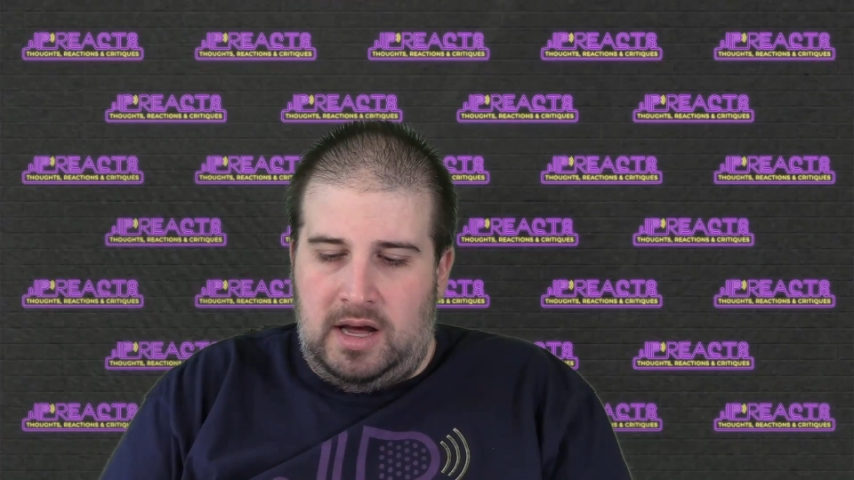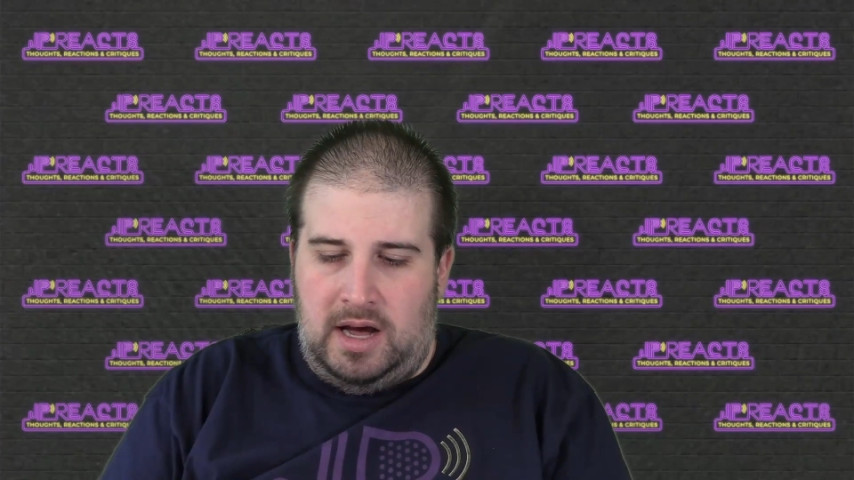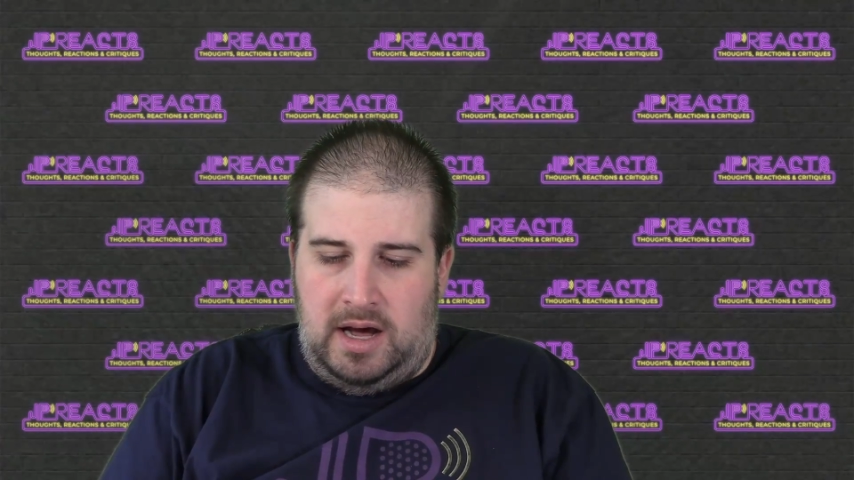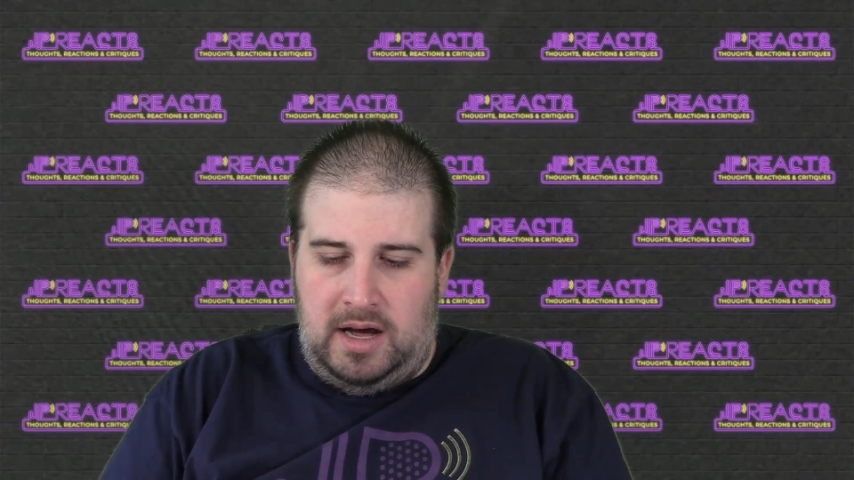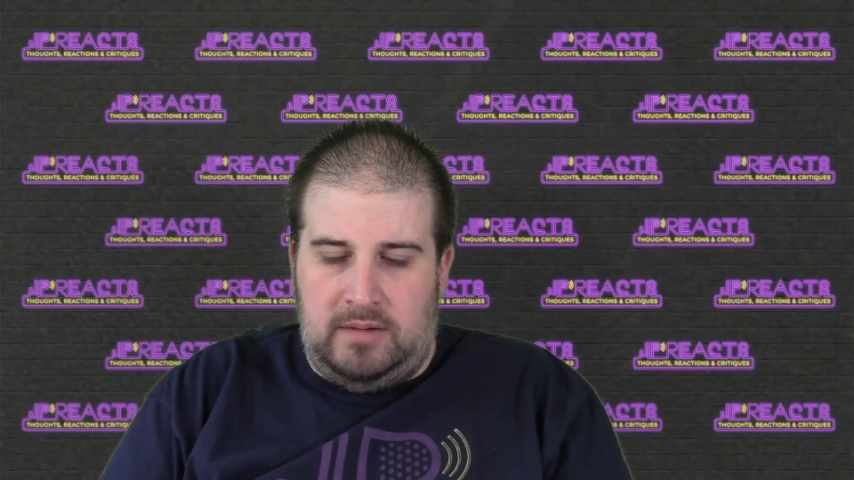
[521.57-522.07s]

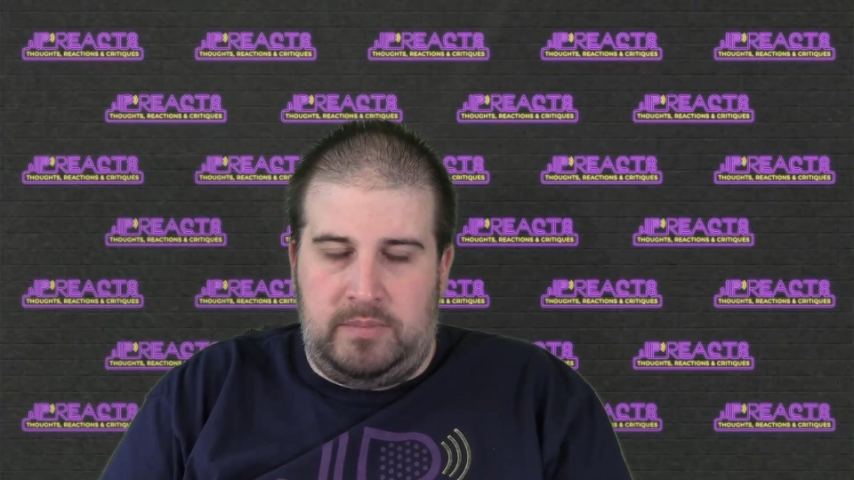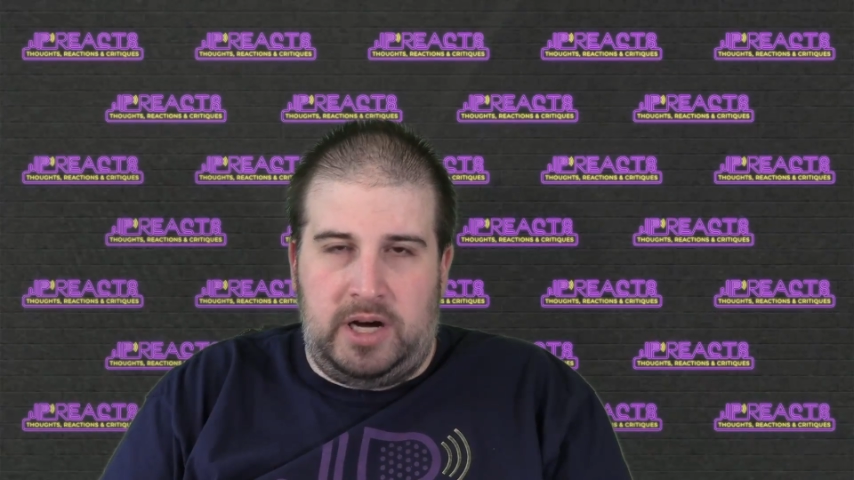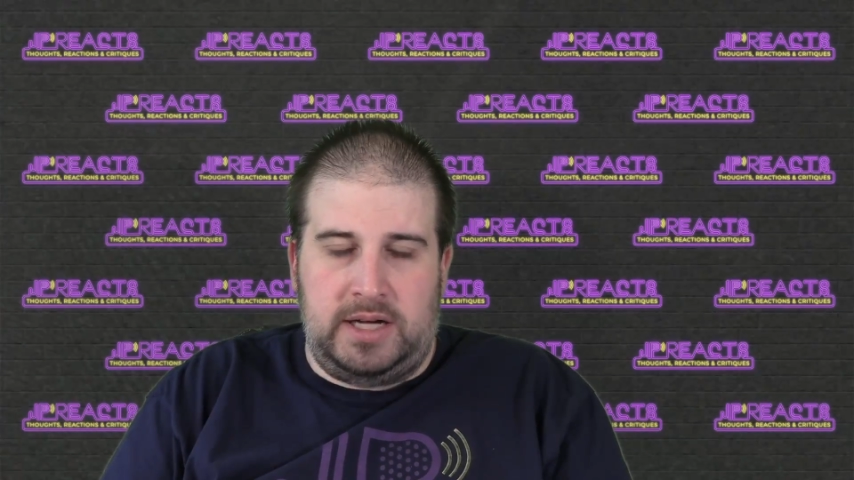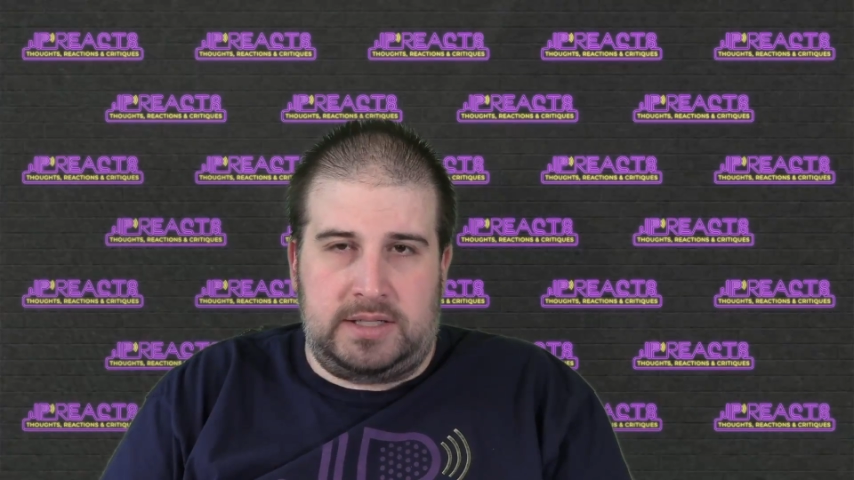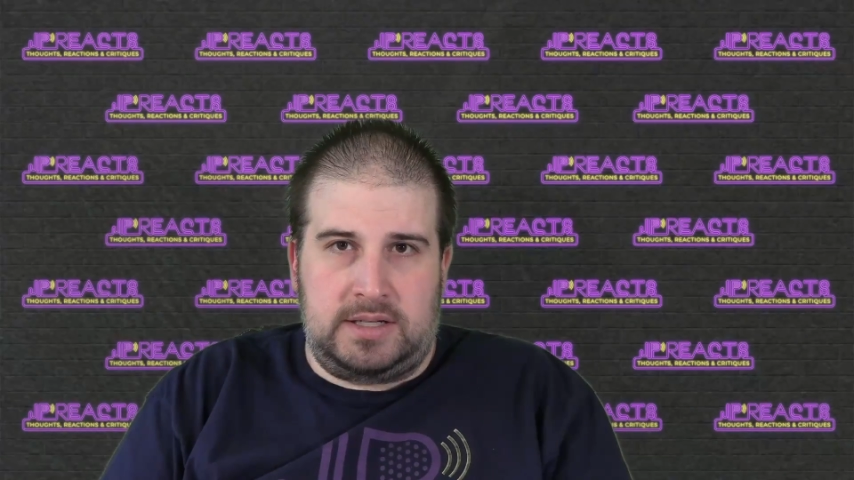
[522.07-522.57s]

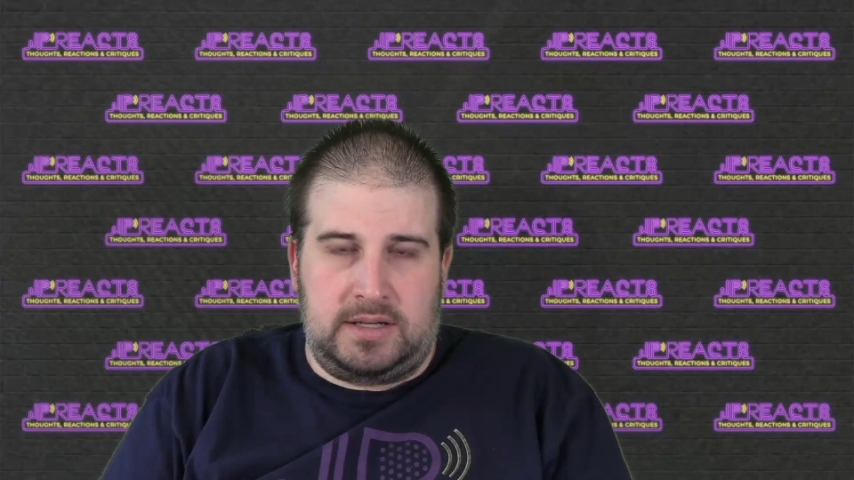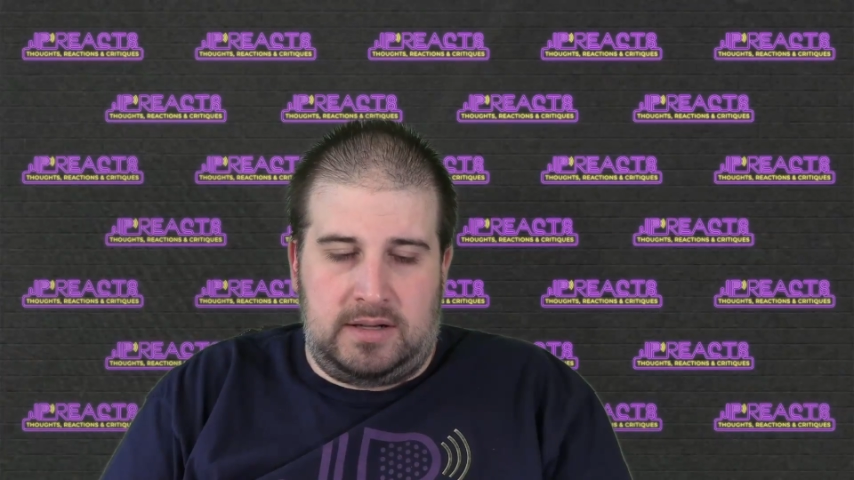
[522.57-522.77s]
But